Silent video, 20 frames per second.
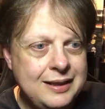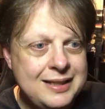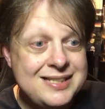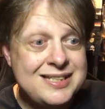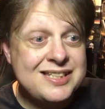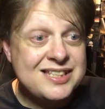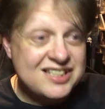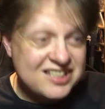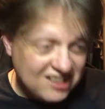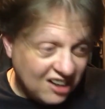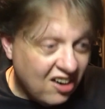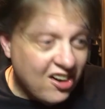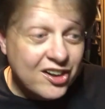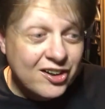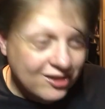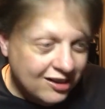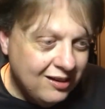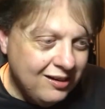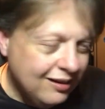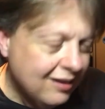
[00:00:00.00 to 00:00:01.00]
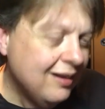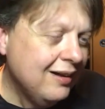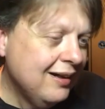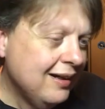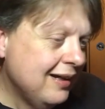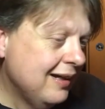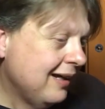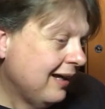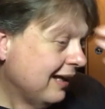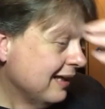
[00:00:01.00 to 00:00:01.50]
His style
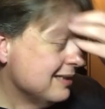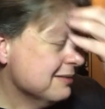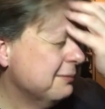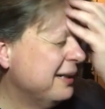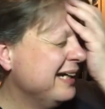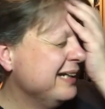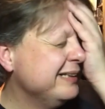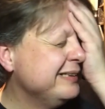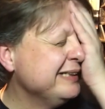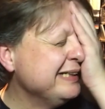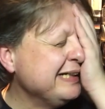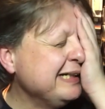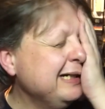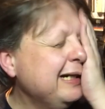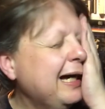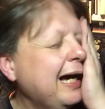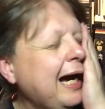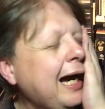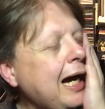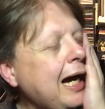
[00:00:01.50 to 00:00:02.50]
is amazing.